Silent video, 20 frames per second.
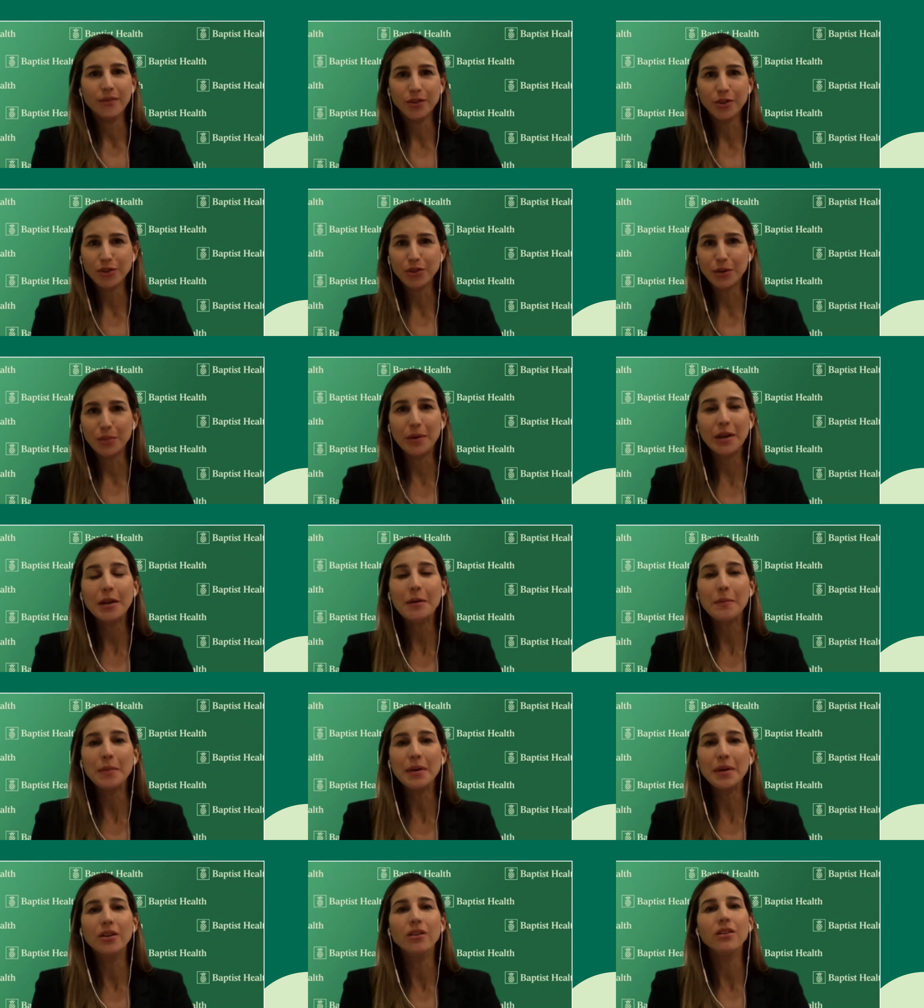just a big
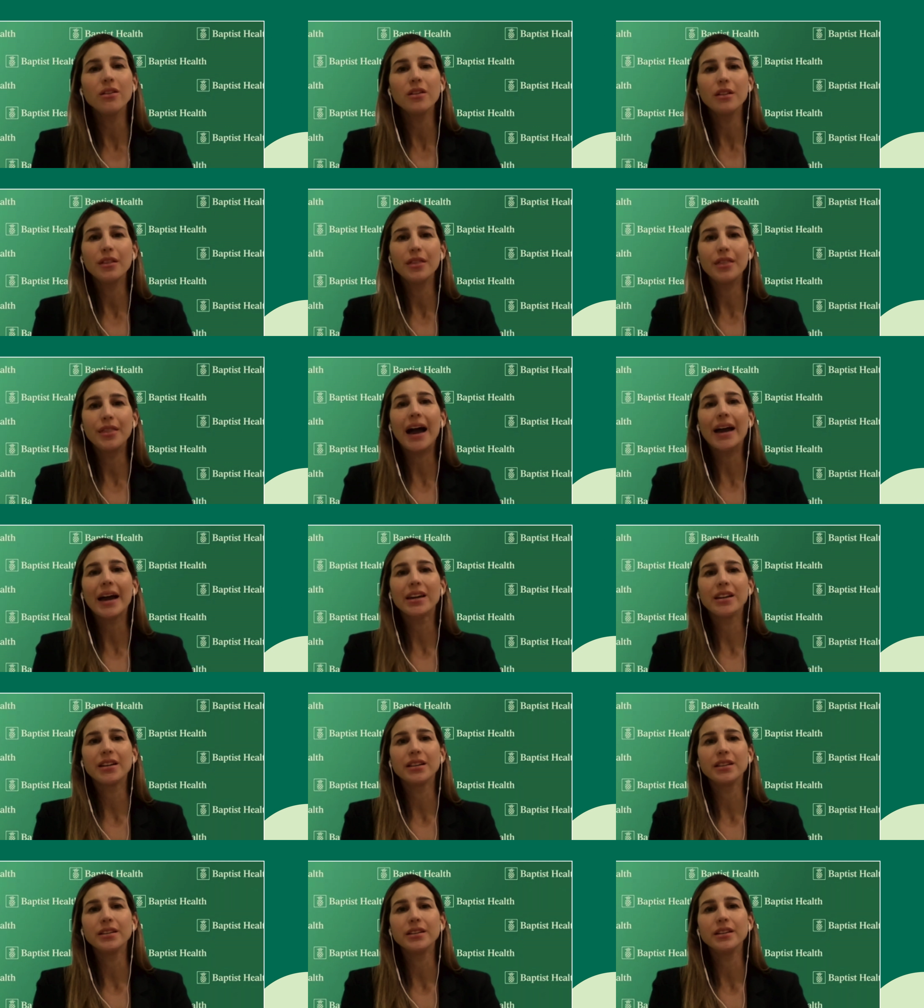meal, that
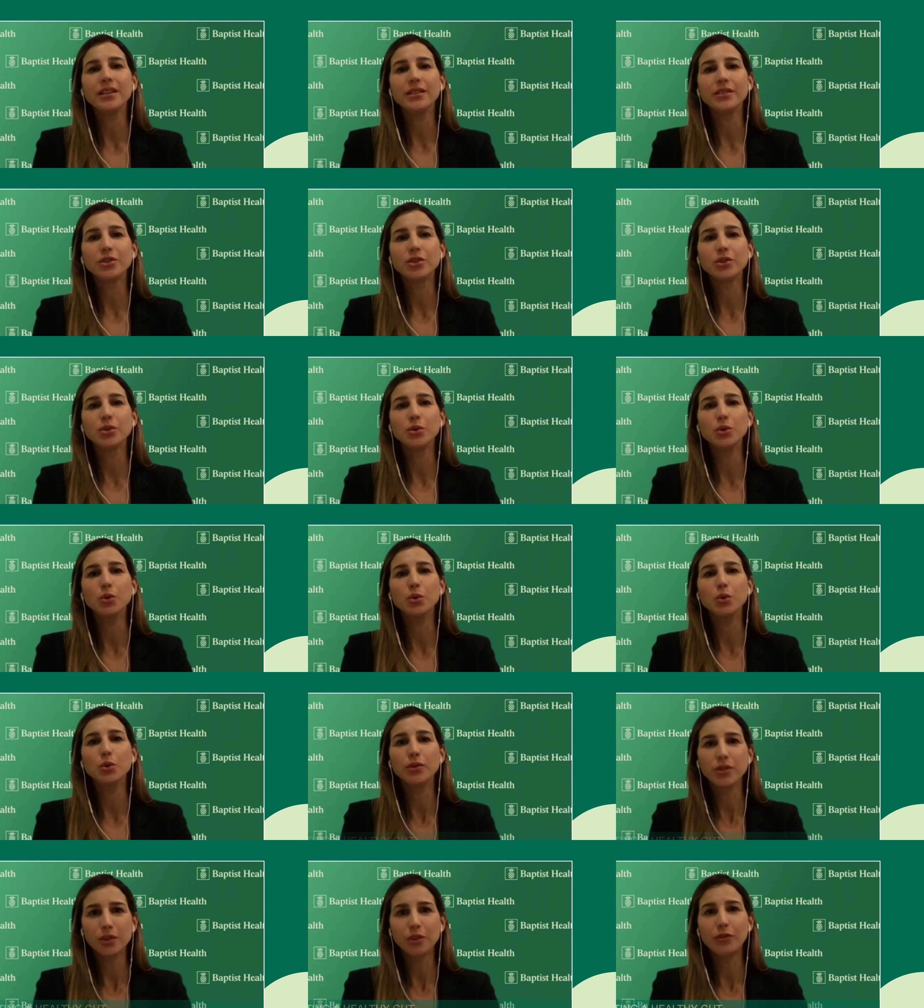can lead
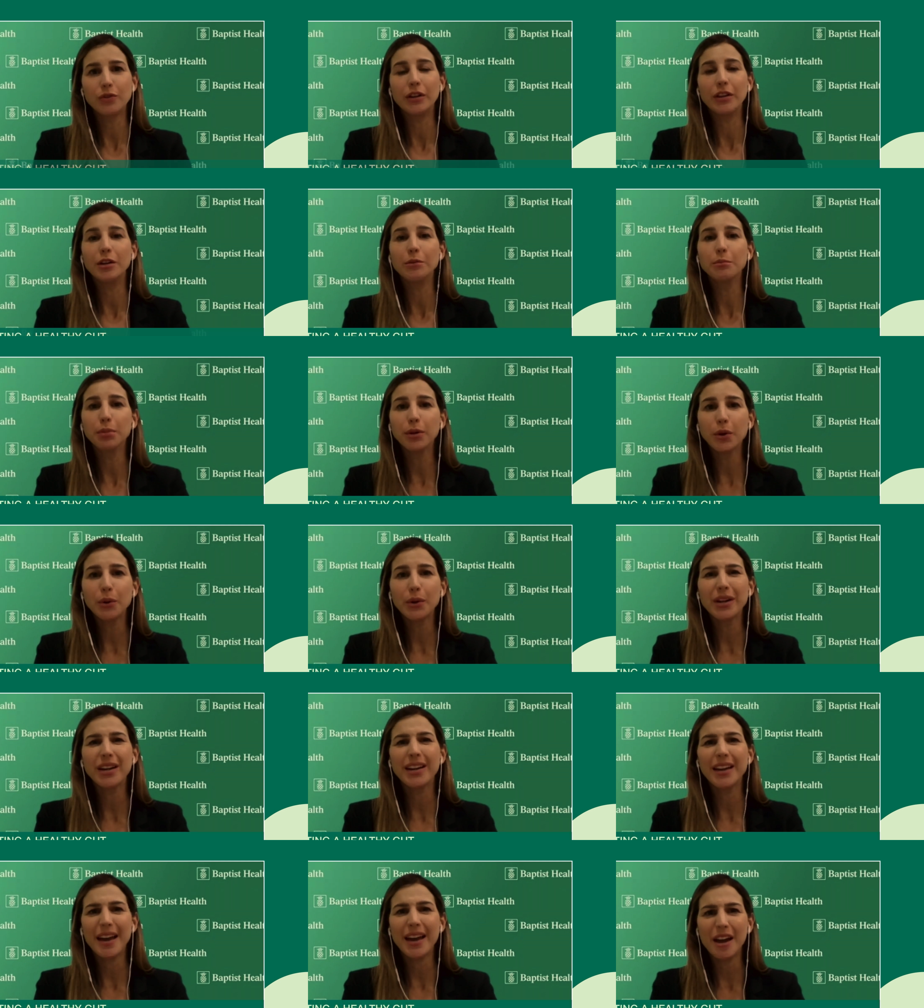to just feeling
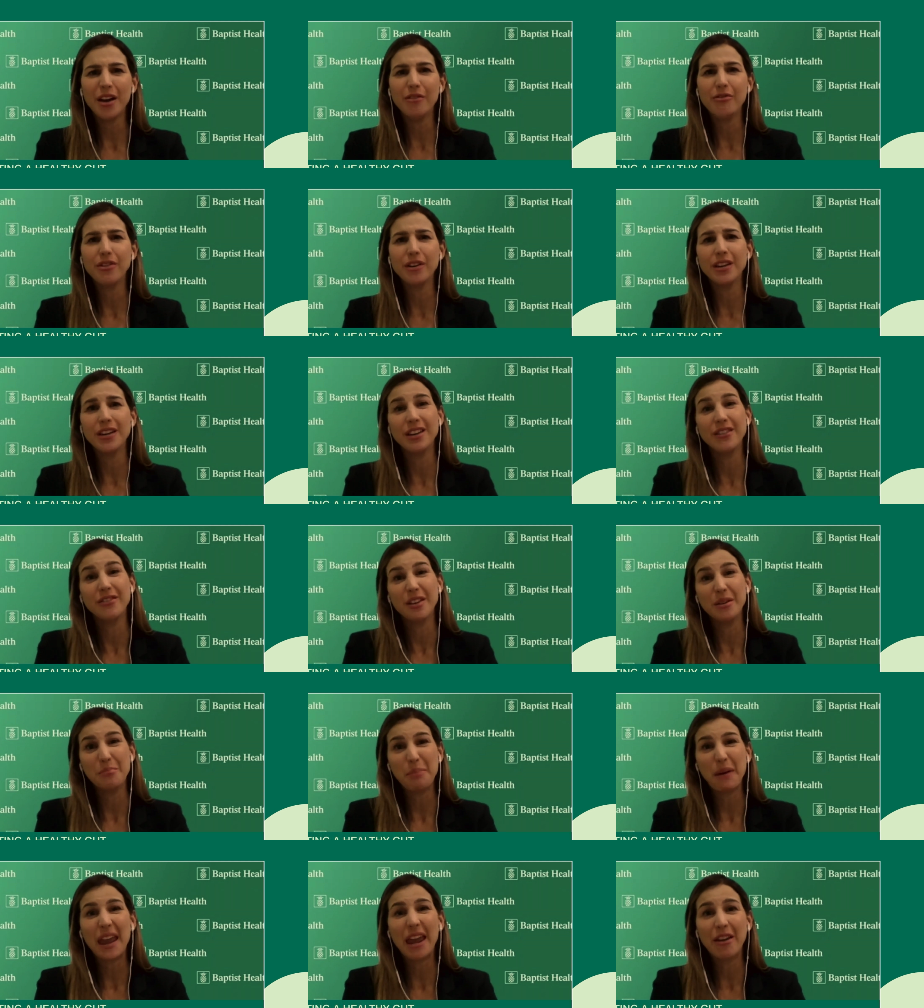bloated, heavy,
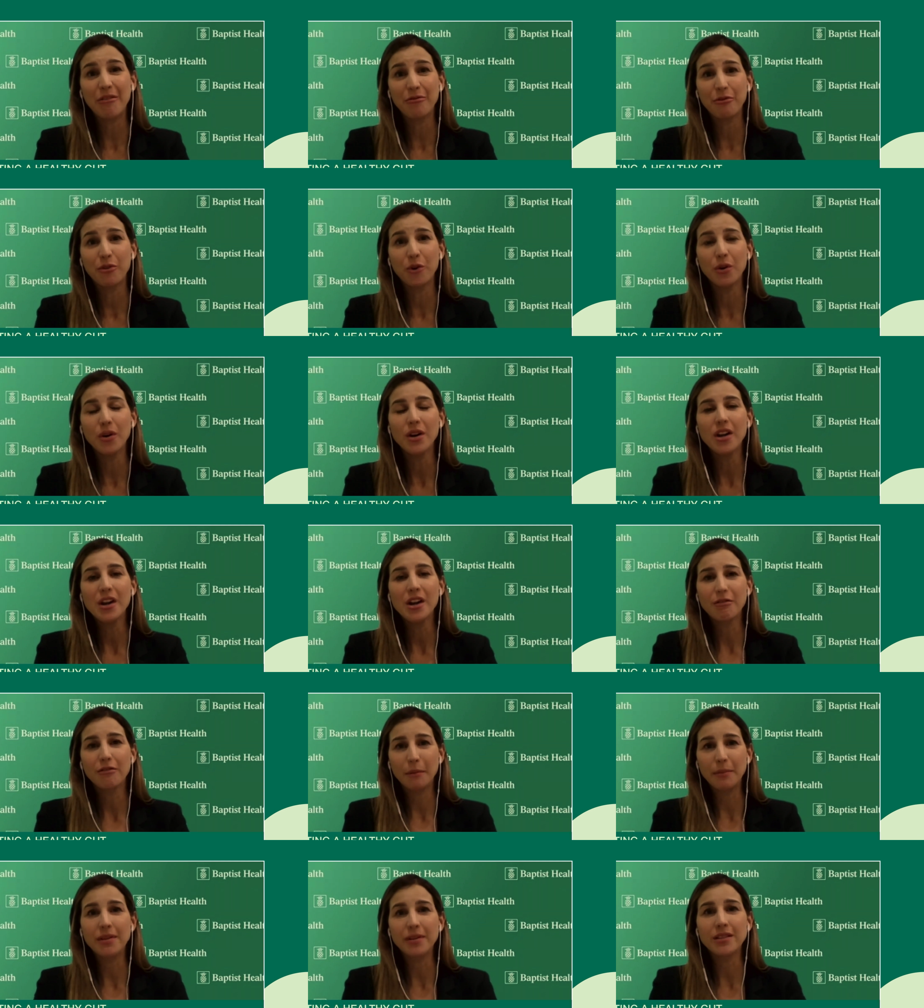even painful
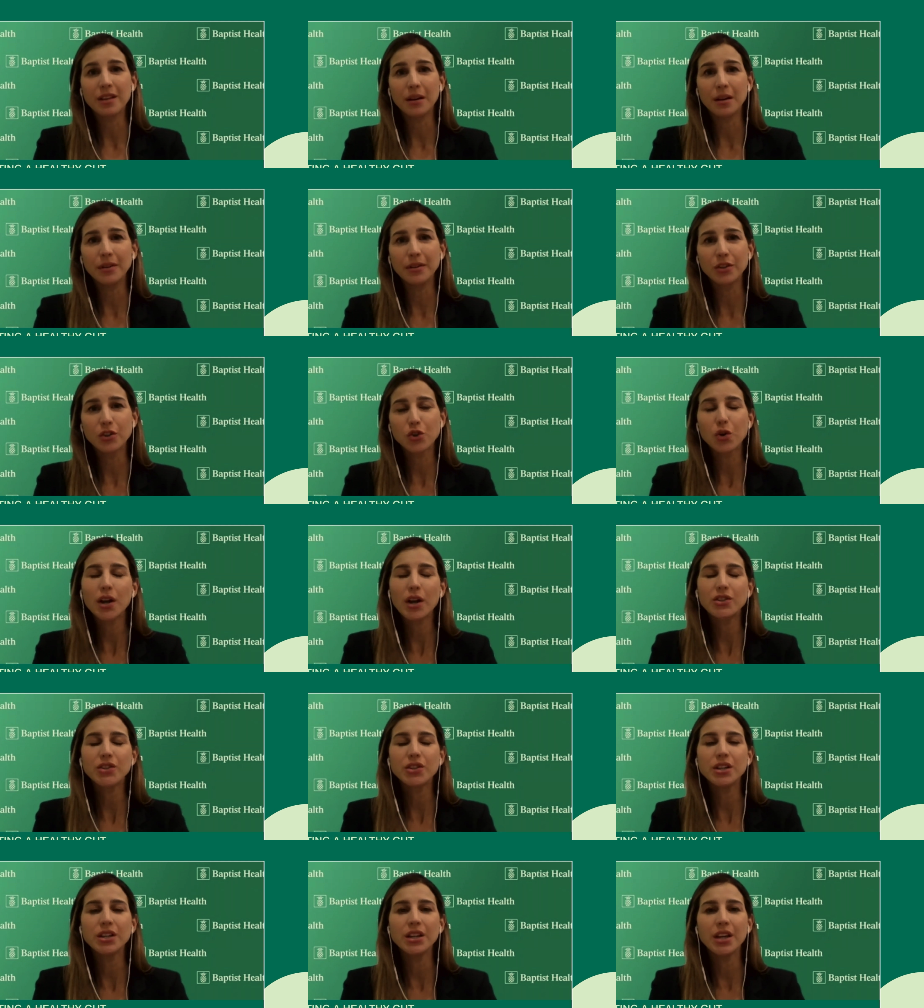from the stomach
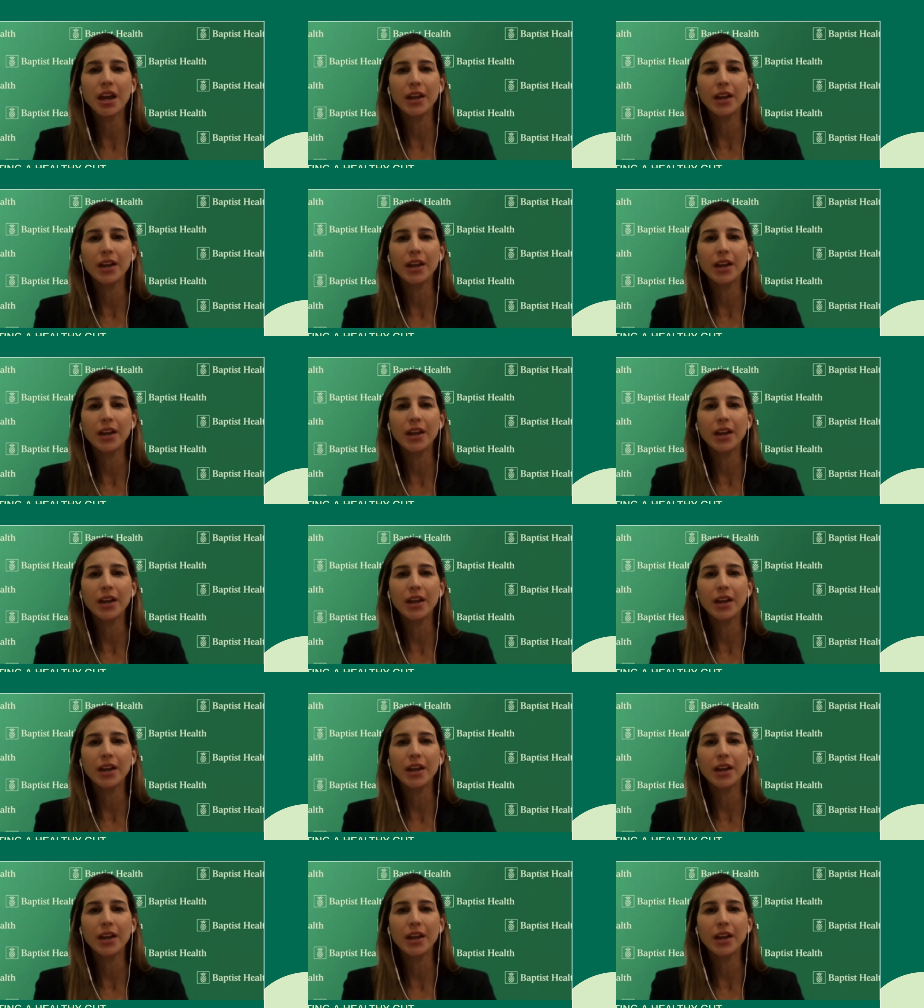stretching.